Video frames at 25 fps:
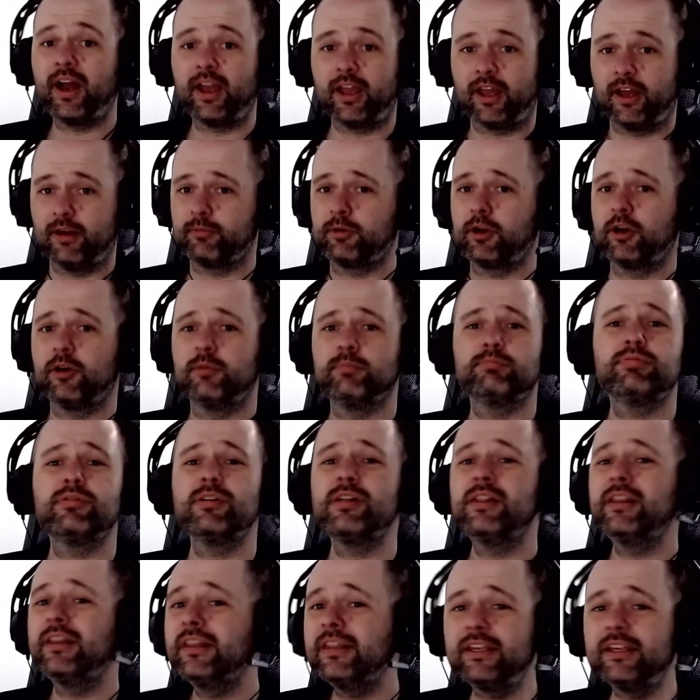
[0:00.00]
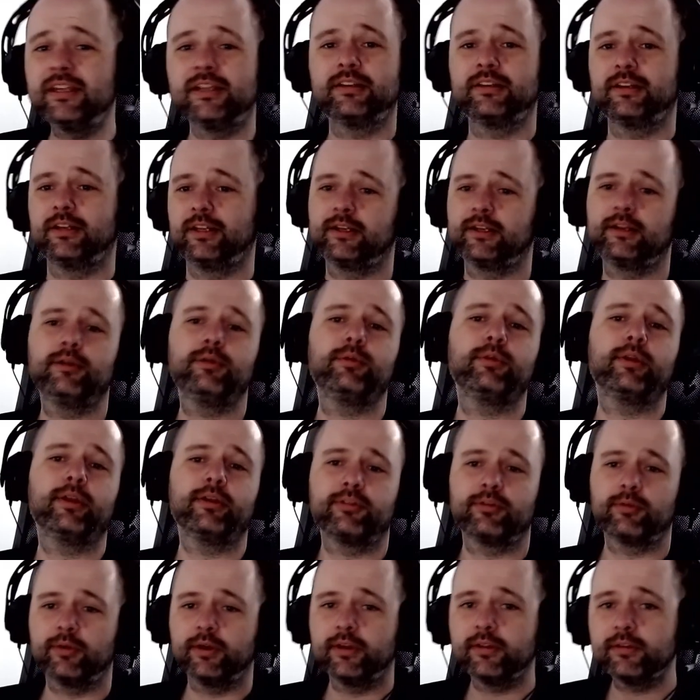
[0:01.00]
am completely
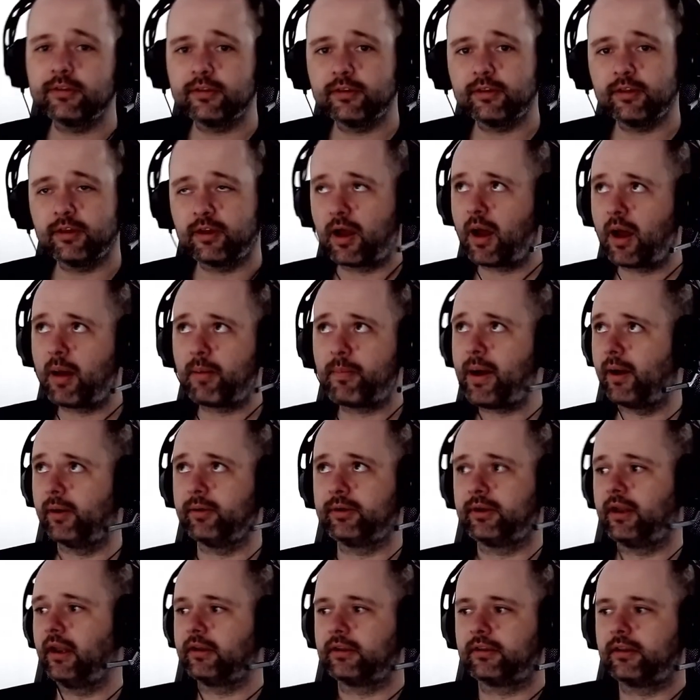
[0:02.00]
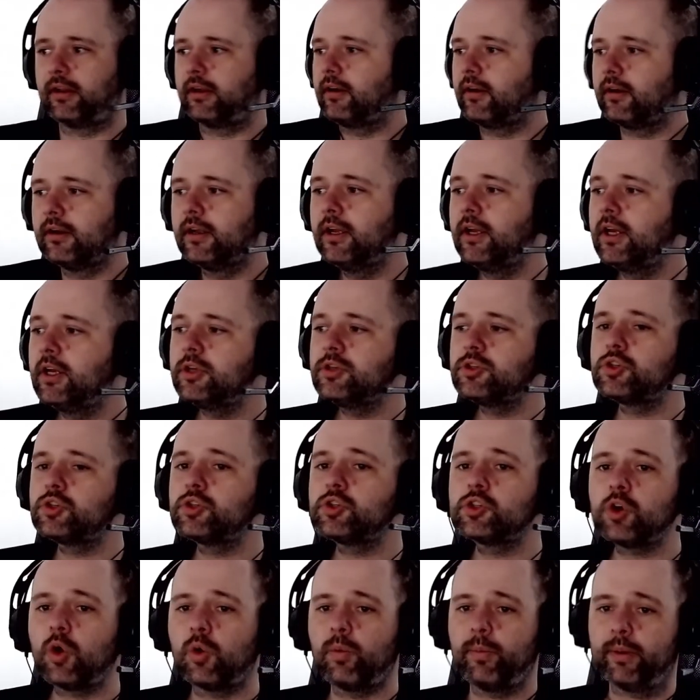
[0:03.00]
clueless with uh, about. Like there are
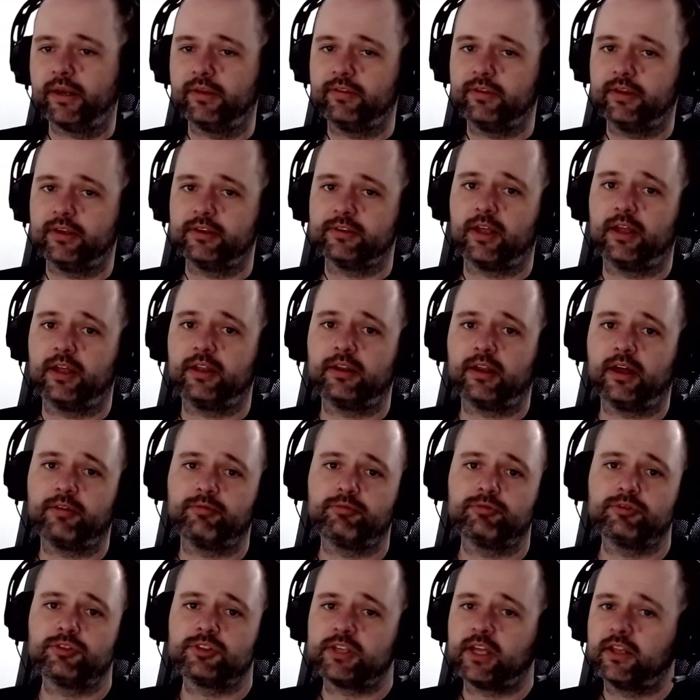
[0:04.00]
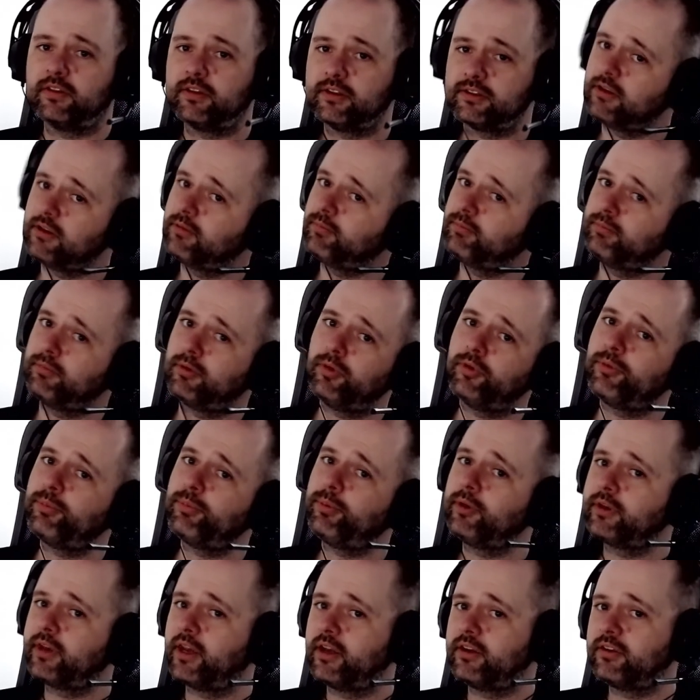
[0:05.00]
so many things, and I've said this on
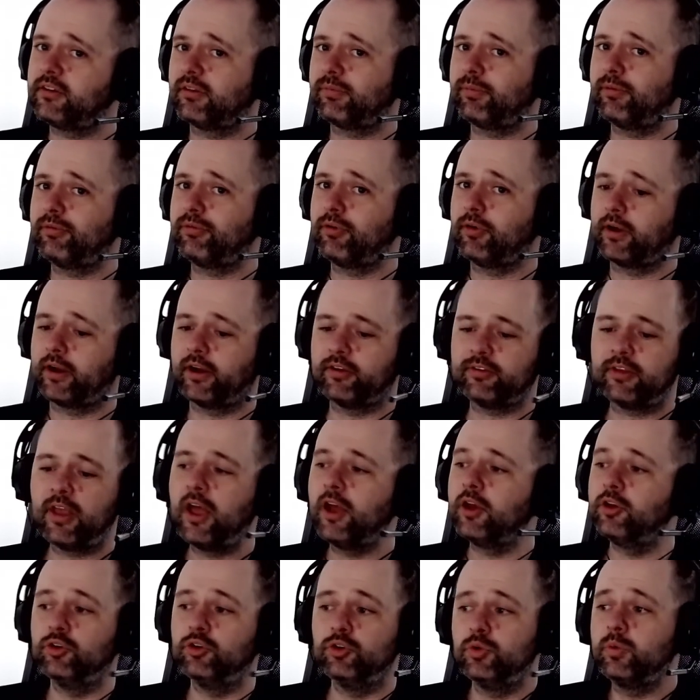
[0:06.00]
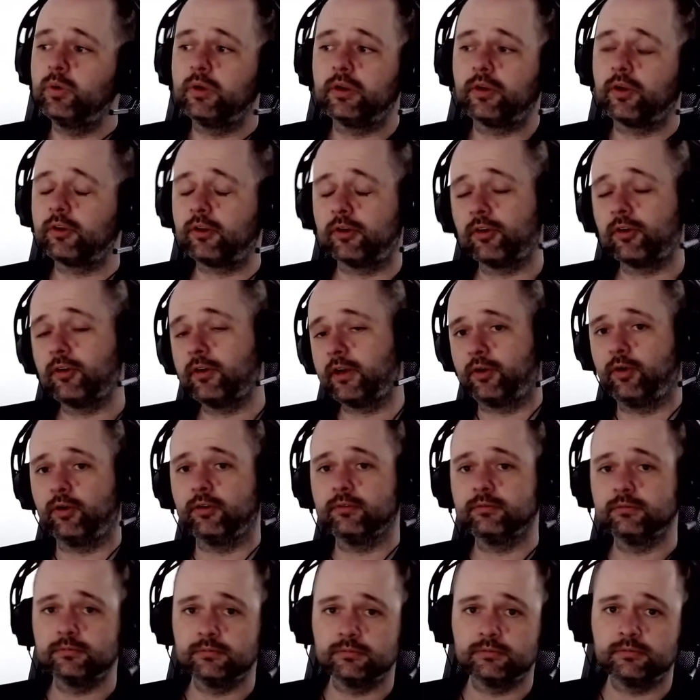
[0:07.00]
multiple occasions before, guys. You will not learn it all.
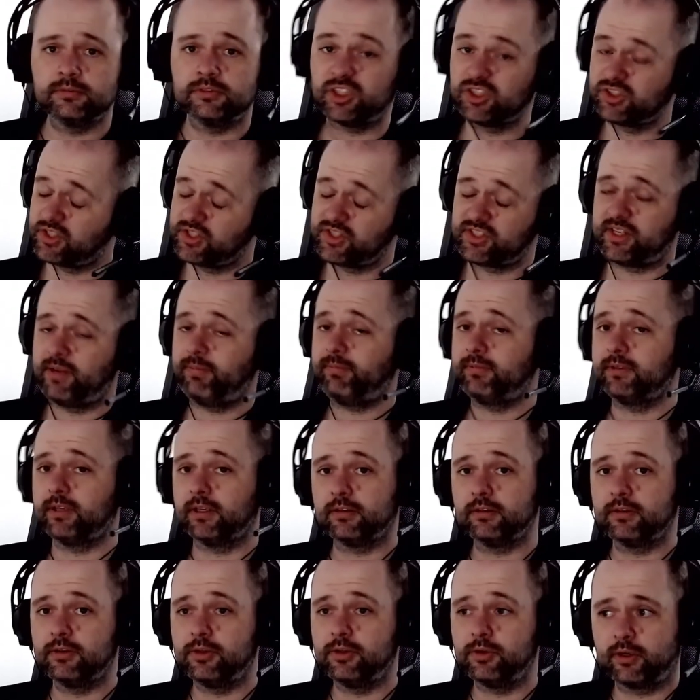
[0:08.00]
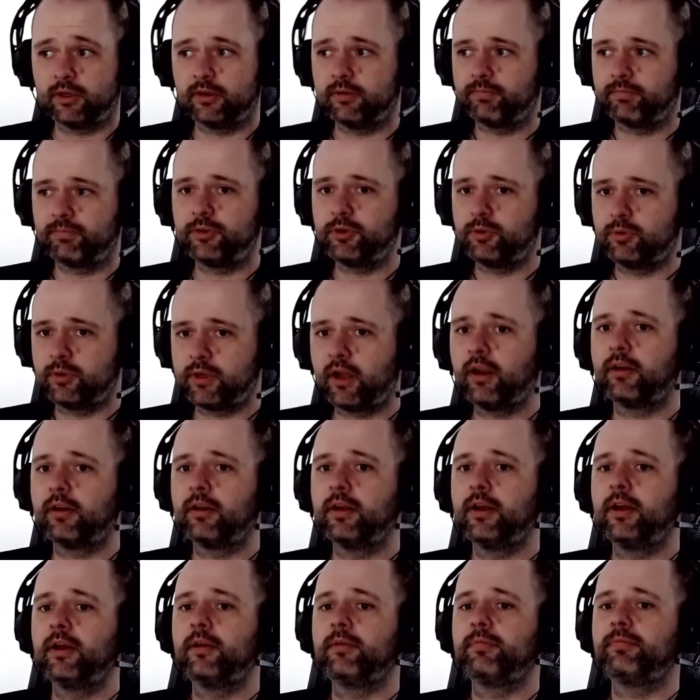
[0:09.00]
Just accept it. You can you can
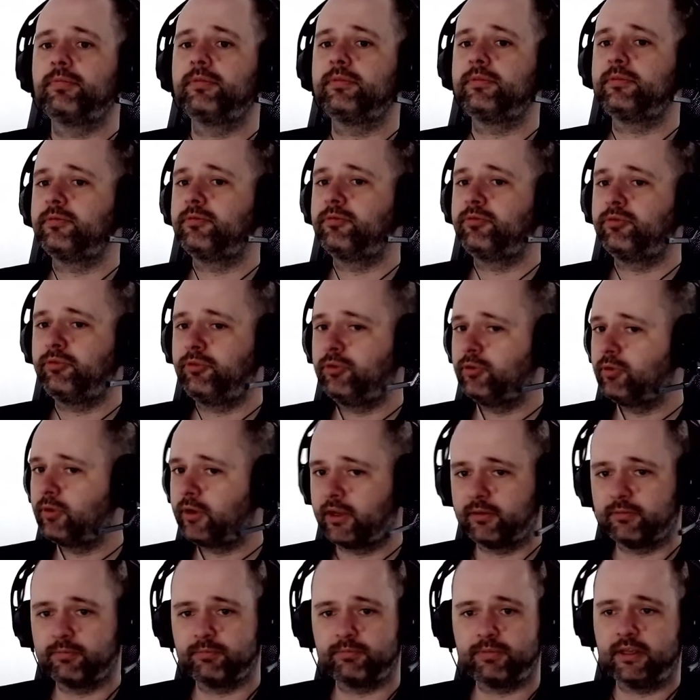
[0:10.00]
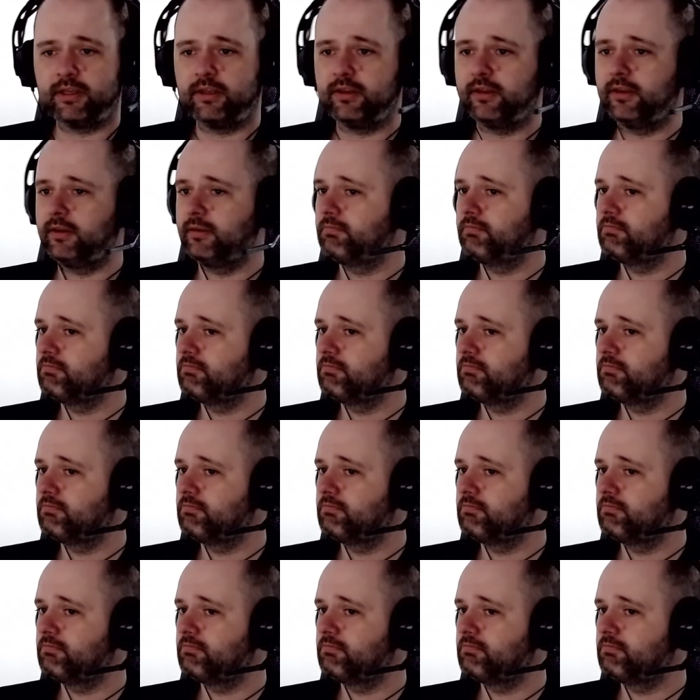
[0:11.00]
you can be